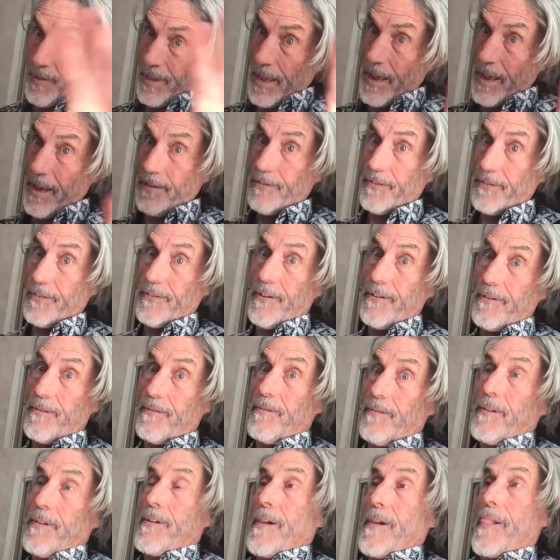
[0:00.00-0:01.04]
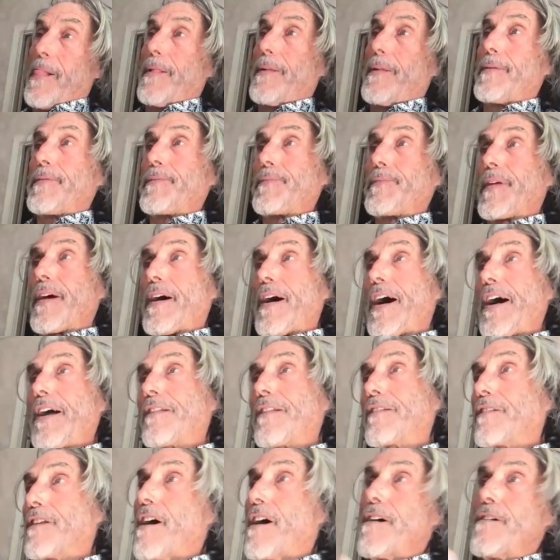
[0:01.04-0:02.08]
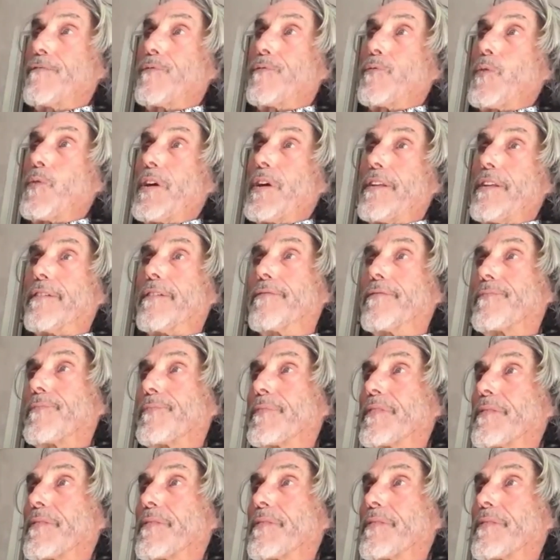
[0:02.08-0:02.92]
Yeah. So I love when